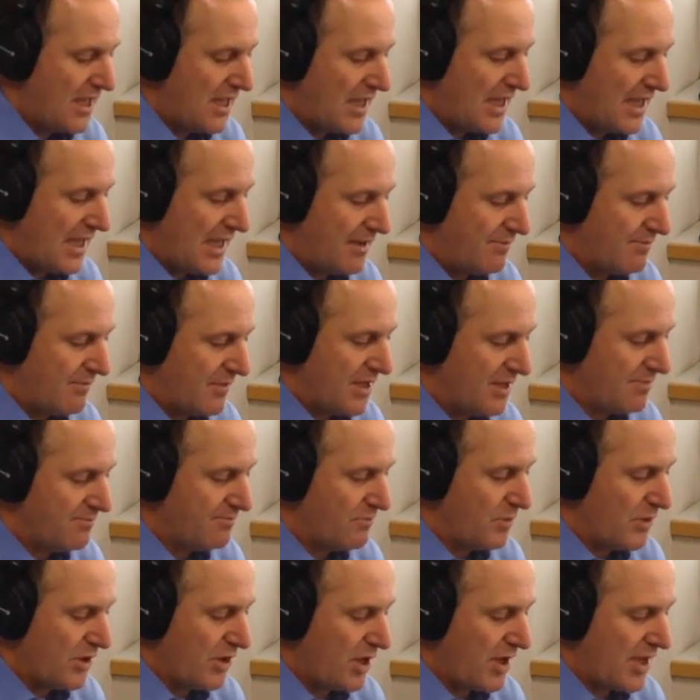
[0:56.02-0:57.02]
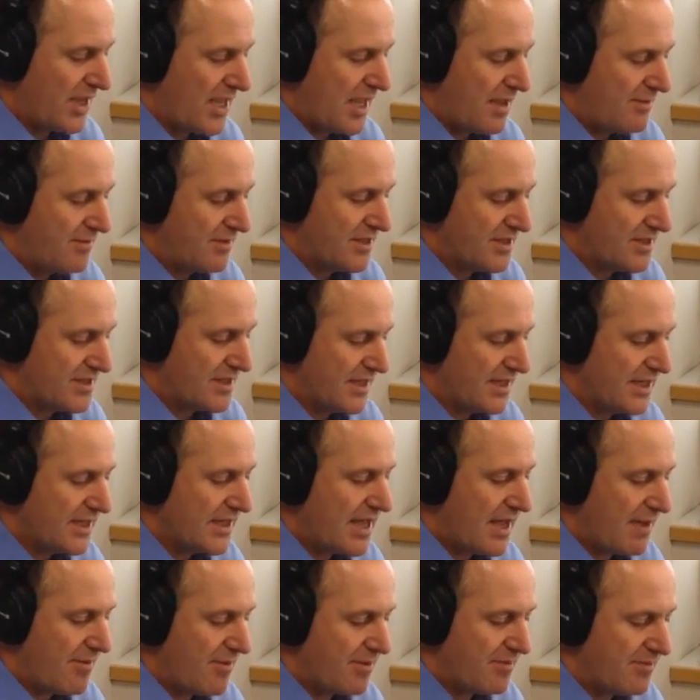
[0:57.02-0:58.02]
And when I came in as the
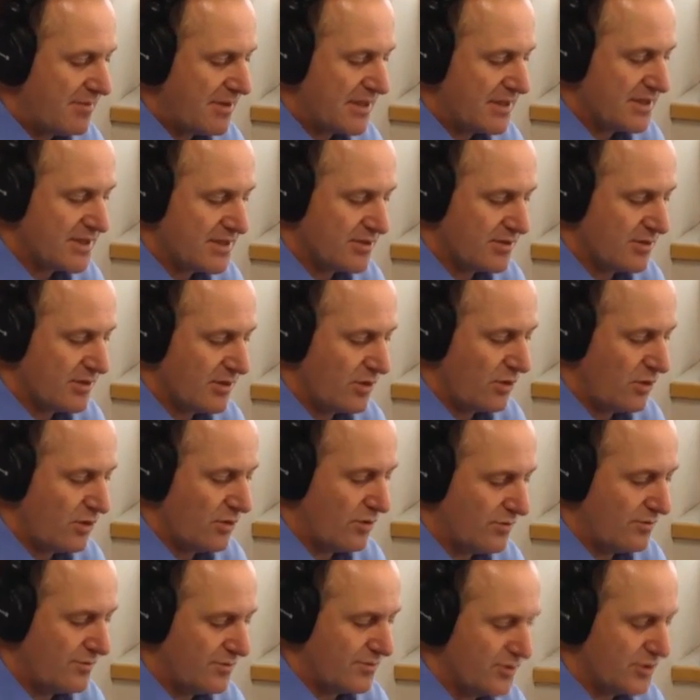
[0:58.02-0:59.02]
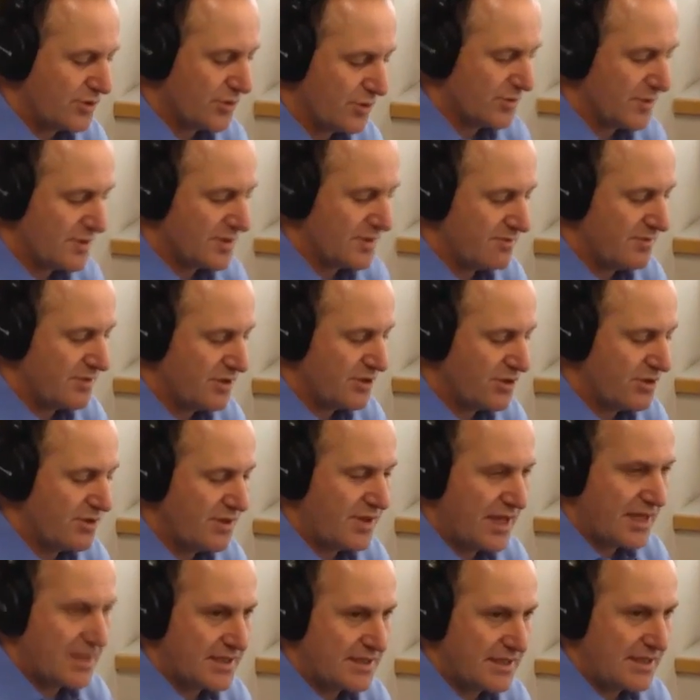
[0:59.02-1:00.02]
incoming Minister of Tourism in
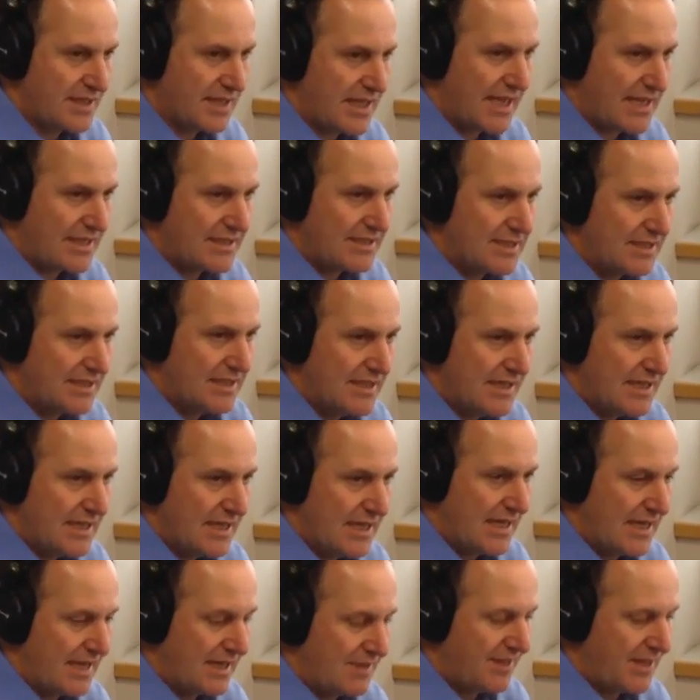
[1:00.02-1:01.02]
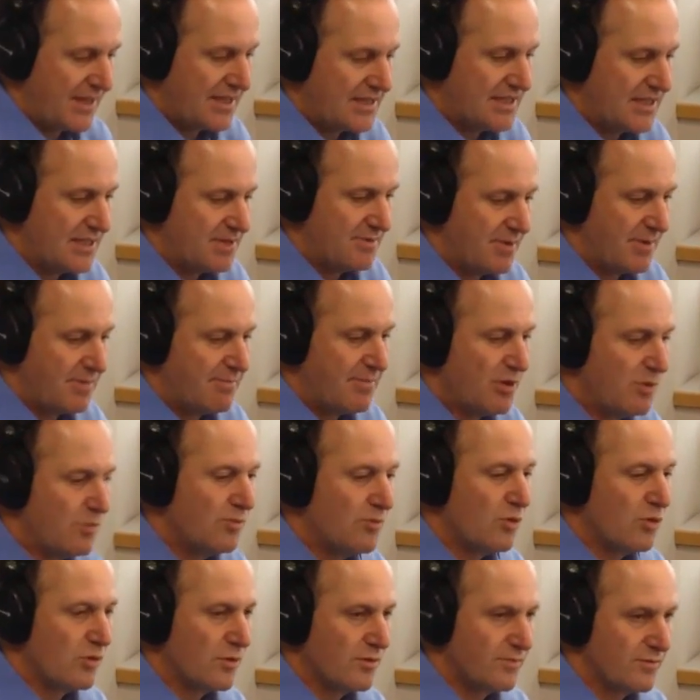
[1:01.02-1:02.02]
2008, they said to me, build
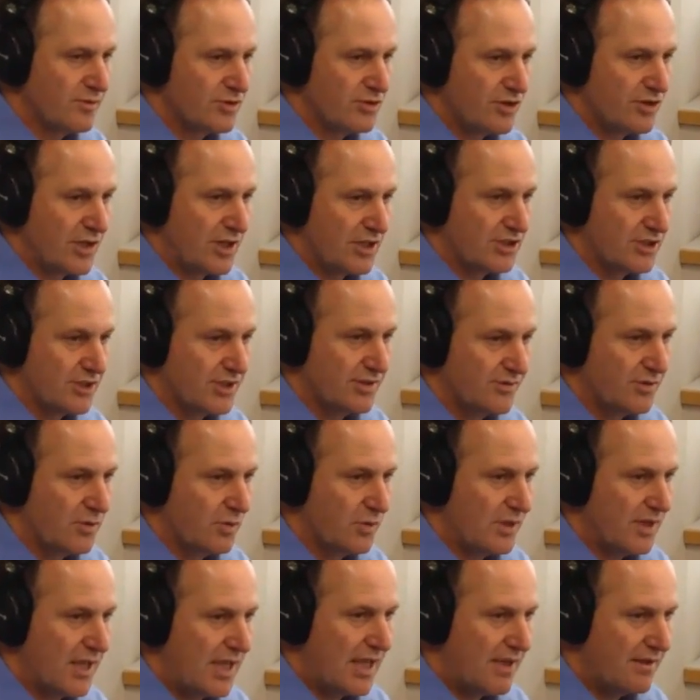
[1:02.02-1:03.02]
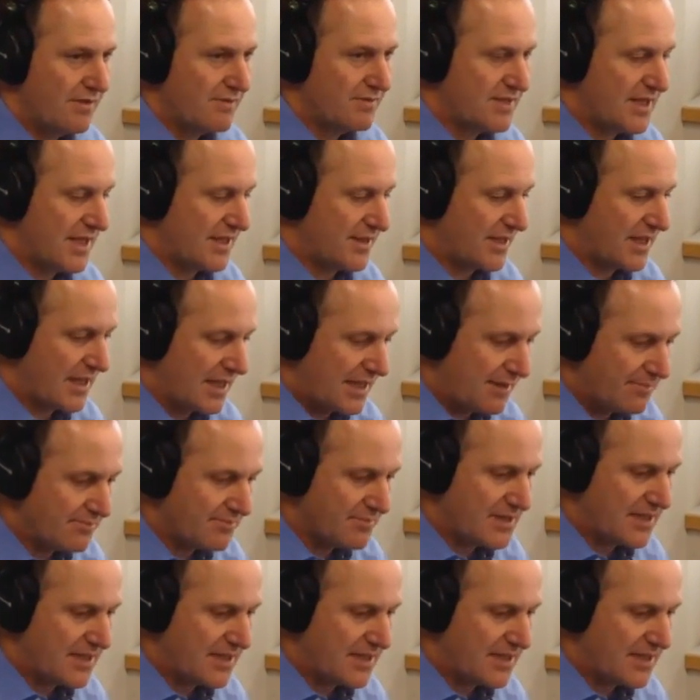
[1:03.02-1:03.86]
more infrastructure. If you want to take the lumps